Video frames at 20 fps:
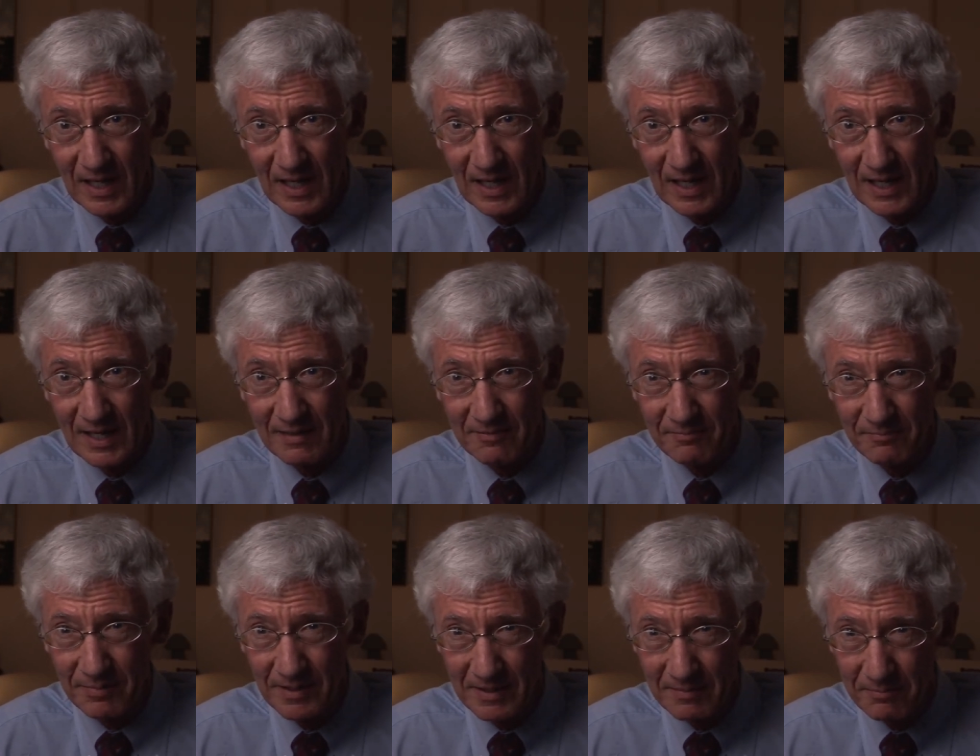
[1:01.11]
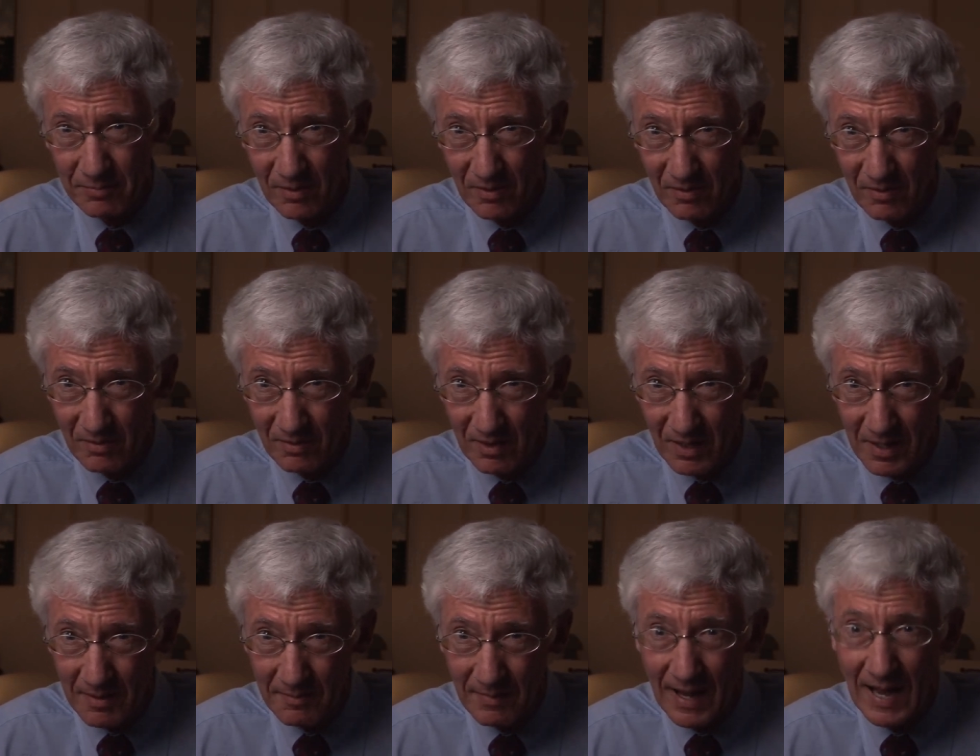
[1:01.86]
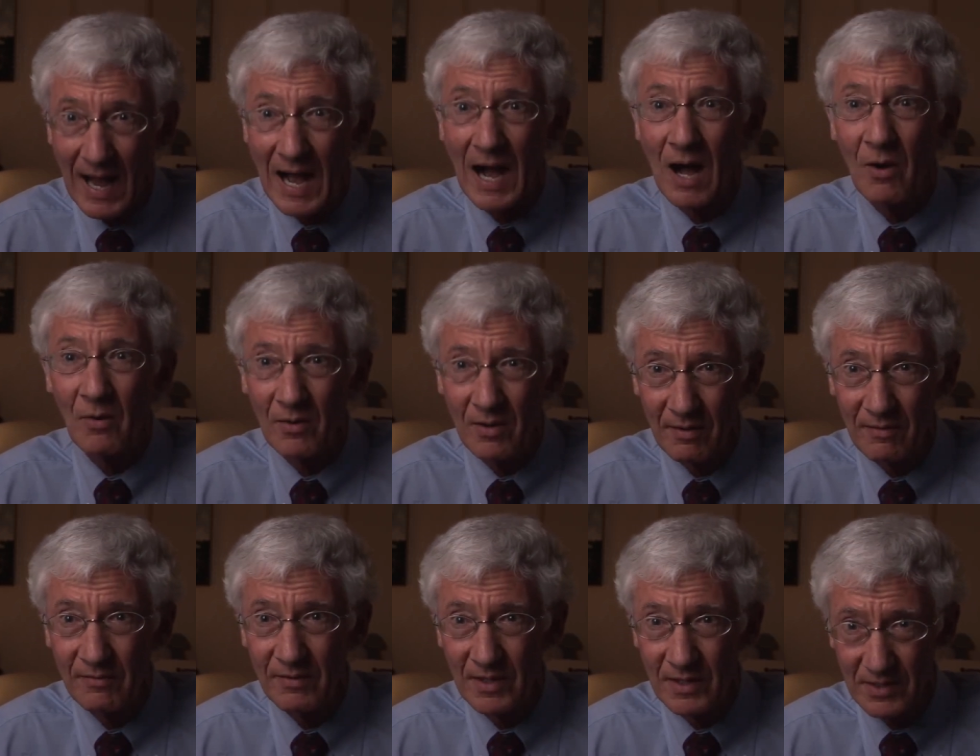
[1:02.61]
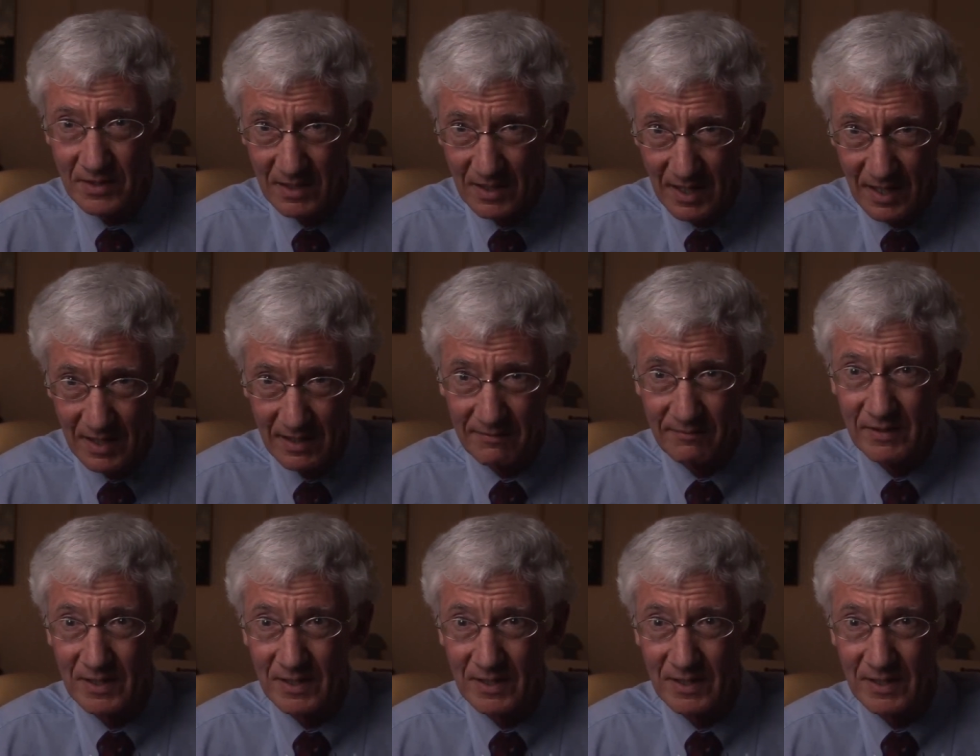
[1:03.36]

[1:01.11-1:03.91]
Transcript: And people come out of this kind of